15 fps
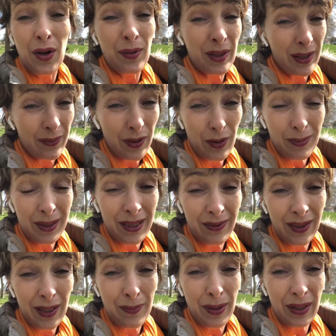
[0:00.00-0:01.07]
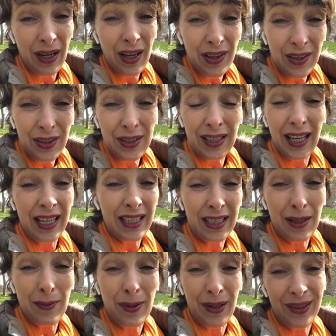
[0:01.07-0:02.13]
whatever you're believing about others
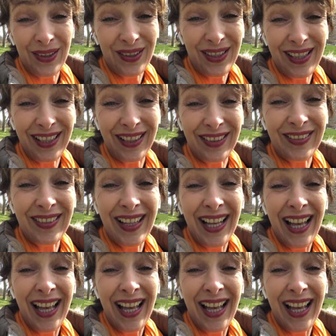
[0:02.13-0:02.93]
and about yourself.